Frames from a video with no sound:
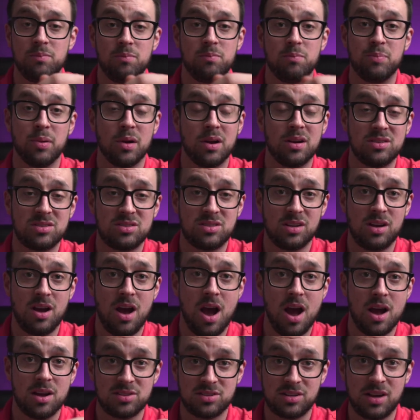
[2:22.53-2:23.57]
burn
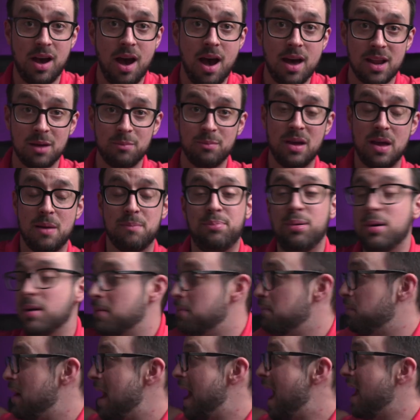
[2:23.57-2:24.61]
cigars, cut them, and put
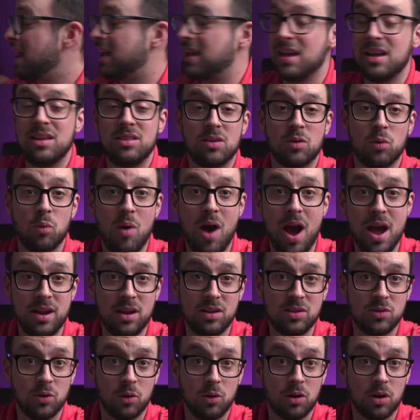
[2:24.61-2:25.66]
them back in their
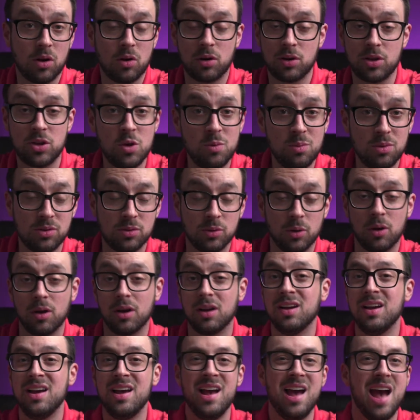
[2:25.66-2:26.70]
winador or
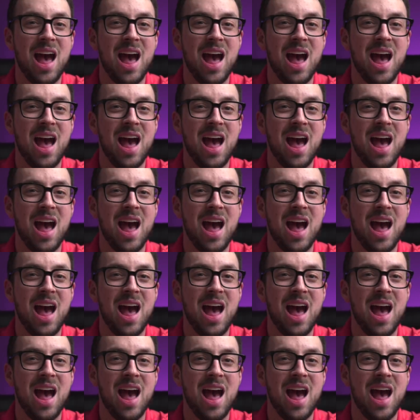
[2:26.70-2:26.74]
humidor,